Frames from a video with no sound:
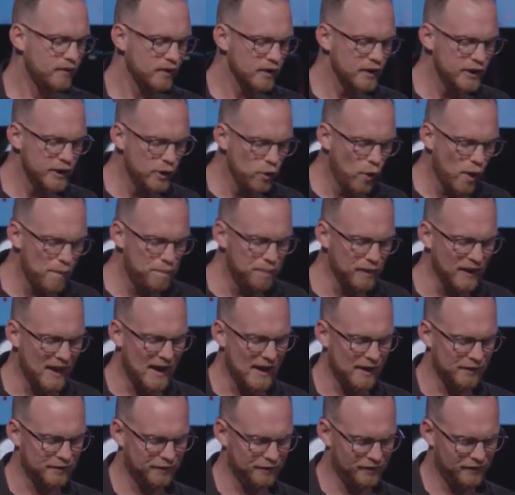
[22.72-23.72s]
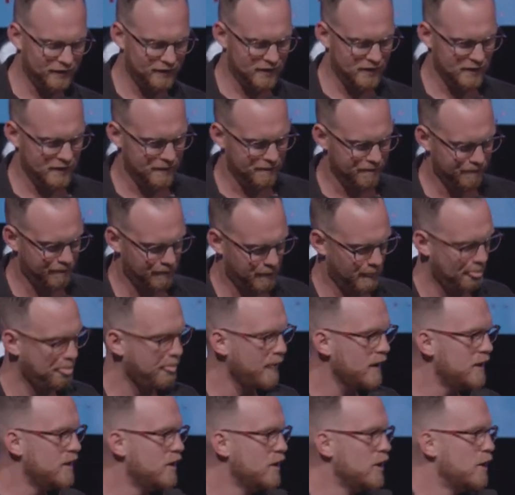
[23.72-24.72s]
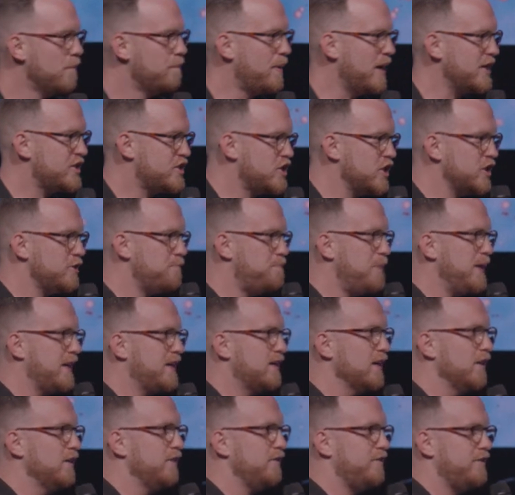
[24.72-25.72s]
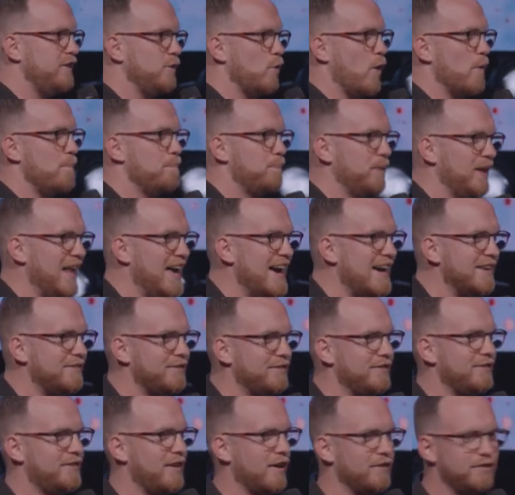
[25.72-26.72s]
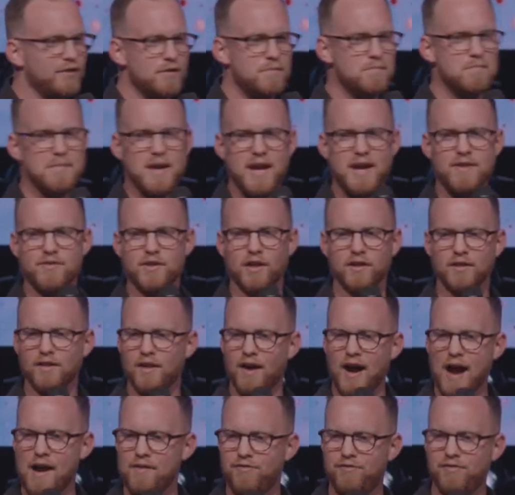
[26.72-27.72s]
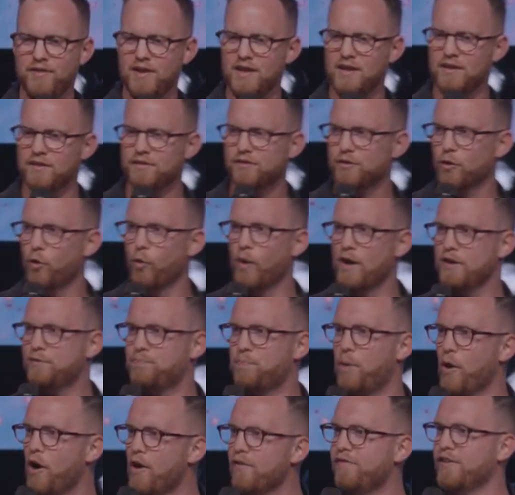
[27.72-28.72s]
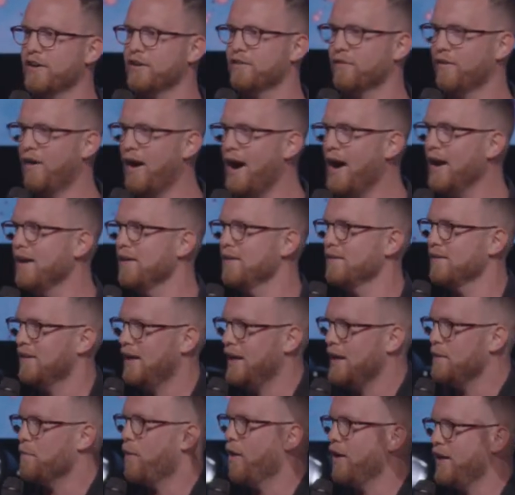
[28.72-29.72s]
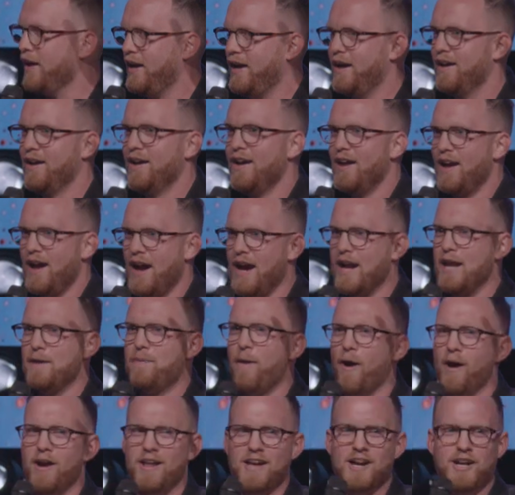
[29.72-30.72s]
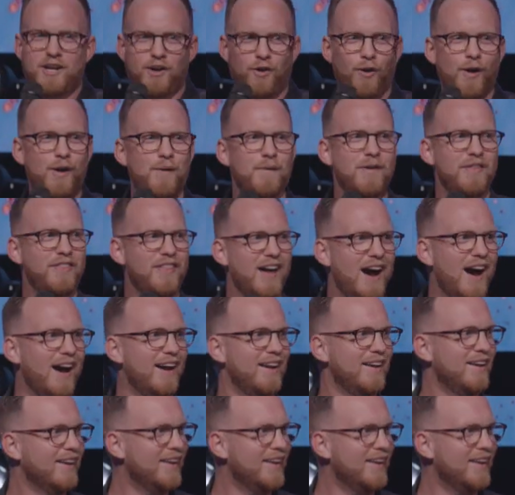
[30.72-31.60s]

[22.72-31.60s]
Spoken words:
You are blessed. But just because you are blessed doesn't mean that life is always perfect, right? Anybody agree with that?